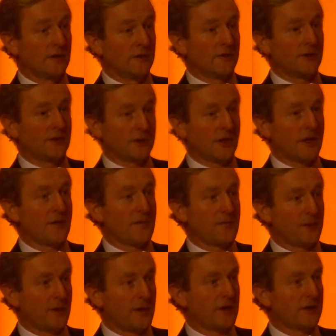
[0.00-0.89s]
in the same
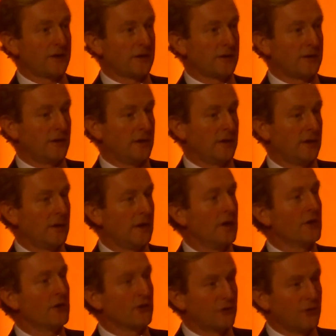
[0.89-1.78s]
place as the
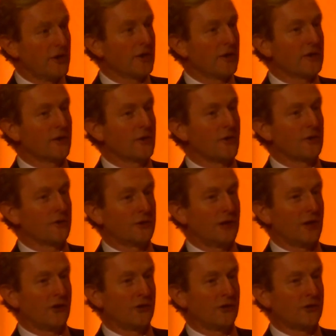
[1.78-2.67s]
treaty
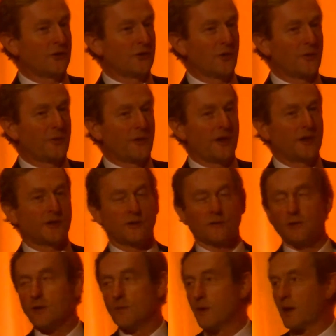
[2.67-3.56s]
negotiations took place
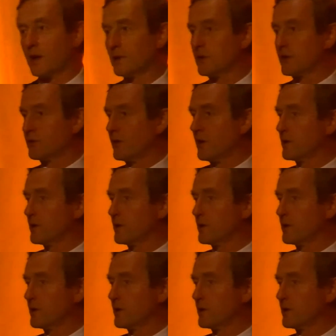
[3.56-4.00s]
way back in the